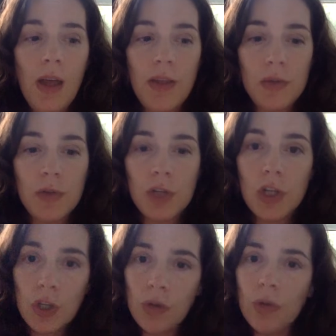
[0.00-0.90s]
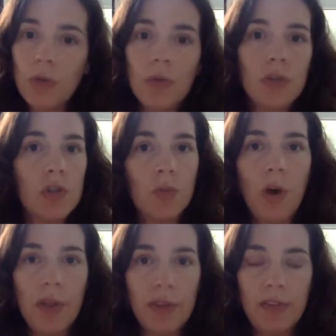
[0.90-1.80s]
This was a huge
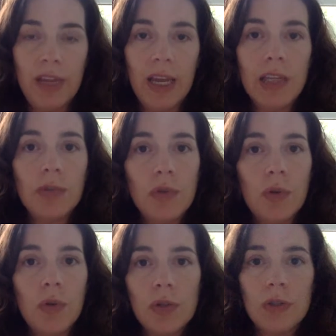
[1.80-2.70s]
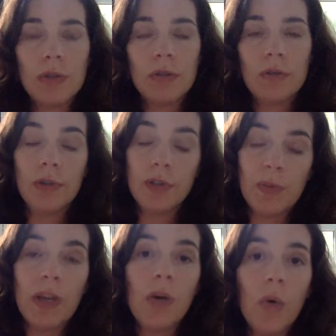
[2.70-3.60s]
swath of land. It was known as, well, it's
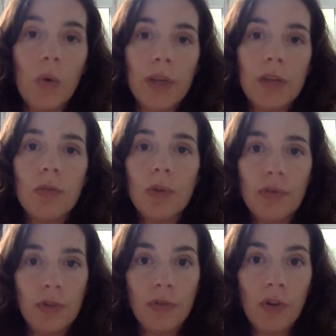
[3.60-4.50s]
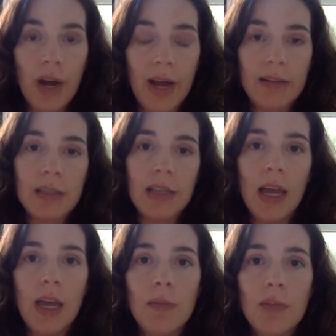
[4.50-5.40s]
been coined the River of Grass.
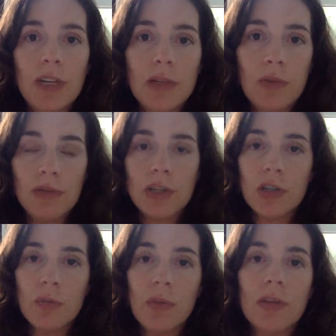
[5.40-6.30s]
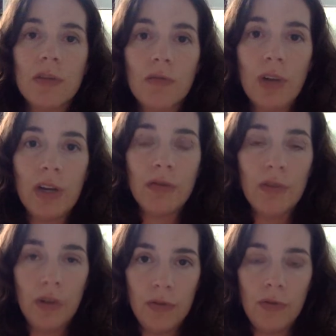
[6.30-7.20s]
And because we have such abundant
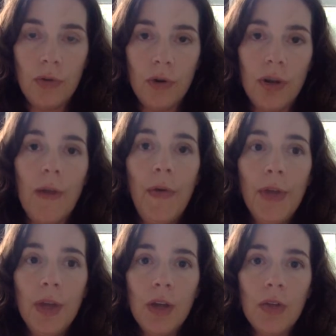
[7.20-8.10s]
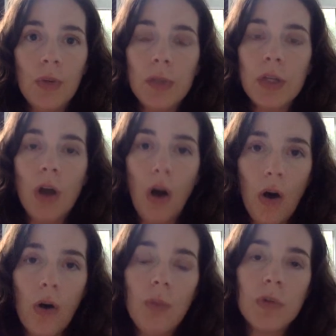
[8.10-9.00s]
rainfall in Florida, there was
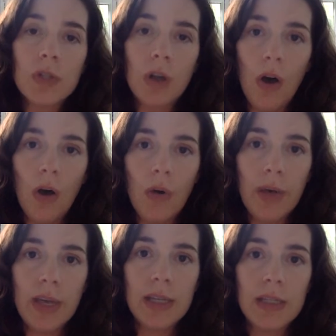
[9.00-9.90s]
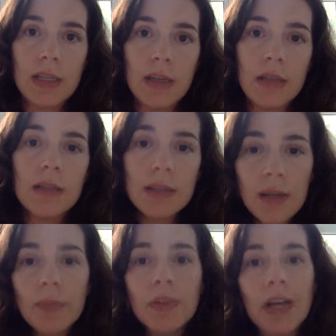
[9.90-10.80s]
almost always
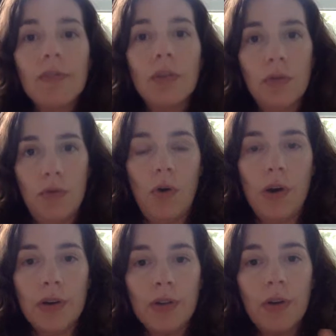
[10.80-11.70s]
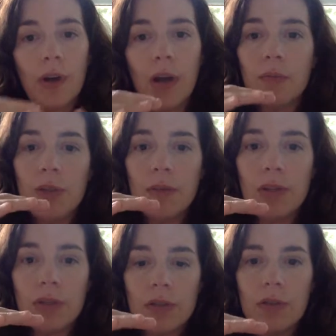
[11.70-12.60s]
some level of water on the ground, maybe
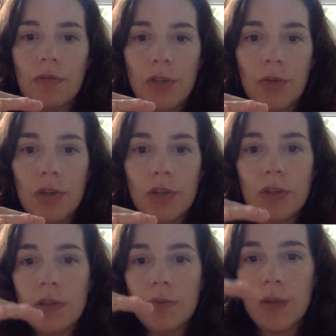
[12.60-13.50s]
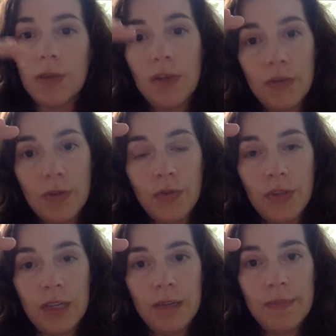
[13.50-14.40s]
just a few inches, maybe a few
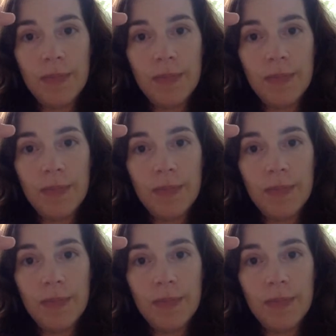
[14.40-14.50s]
feet.